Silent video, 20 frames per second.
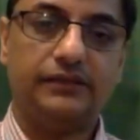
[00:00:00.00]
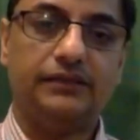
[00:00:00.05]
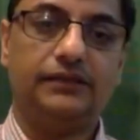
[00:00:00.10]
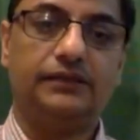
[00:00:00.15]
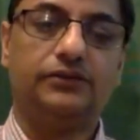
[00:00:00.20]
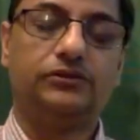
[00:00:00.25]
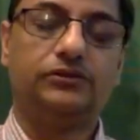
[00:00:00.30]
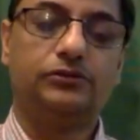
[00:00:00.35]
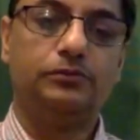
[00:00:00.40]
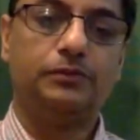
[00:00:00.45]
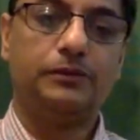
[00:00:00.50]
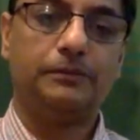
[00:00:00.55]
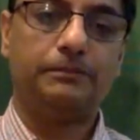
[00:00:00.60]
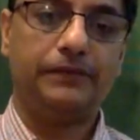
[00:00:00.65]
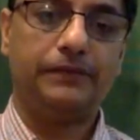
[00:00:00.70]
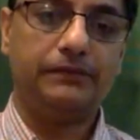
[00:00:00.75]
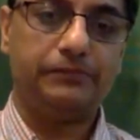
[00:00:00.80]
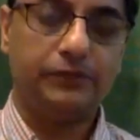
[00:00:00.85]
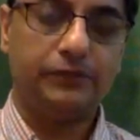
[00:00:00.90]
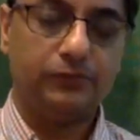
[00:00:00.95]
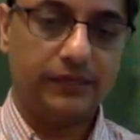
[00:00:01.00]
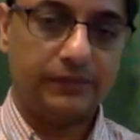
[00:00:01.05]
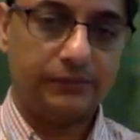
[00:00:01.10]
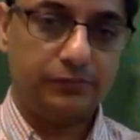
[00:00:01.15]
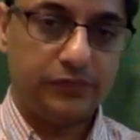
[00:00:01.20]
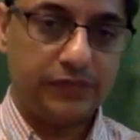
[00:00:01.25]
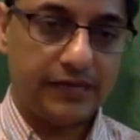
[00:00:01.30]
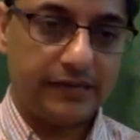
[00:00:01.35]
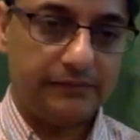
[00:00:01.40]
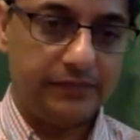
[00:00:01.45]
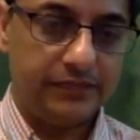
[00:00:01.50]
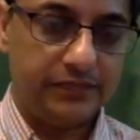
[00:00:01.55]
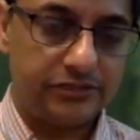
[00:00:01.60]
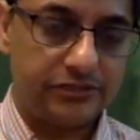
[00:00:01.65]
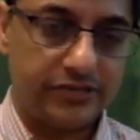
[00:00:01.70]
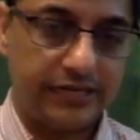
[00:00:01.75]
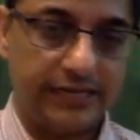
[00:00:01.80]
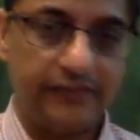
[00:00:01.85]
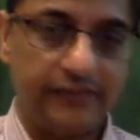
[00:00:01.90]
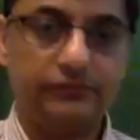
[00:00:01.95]
a group of people where we had been
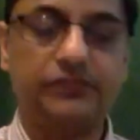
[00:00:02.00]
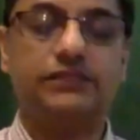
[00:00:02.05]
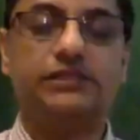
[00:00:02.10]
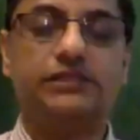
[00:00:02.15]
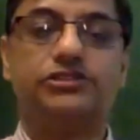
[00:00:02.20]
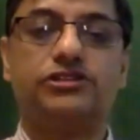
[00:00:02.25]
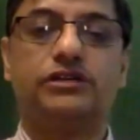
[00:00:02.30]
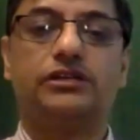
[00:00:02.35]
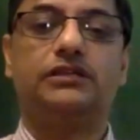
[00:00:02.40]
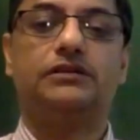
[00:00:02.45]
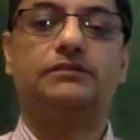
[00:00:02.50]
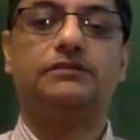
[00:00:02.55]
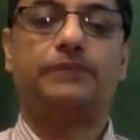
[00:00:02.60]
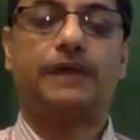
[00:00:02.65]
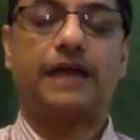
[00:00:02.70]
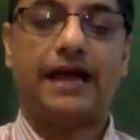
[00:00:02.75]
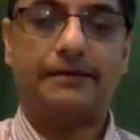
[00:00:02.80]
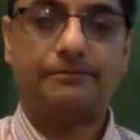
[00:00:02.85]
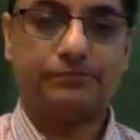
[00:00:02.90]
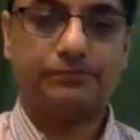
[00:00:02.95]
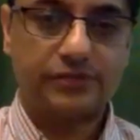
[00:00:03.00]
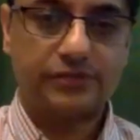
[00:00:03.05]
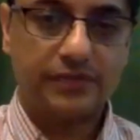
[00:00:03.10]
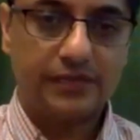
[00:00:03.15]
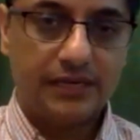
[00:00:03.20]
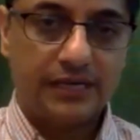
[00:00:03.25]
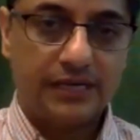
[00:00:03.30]
trading with each other, perhaps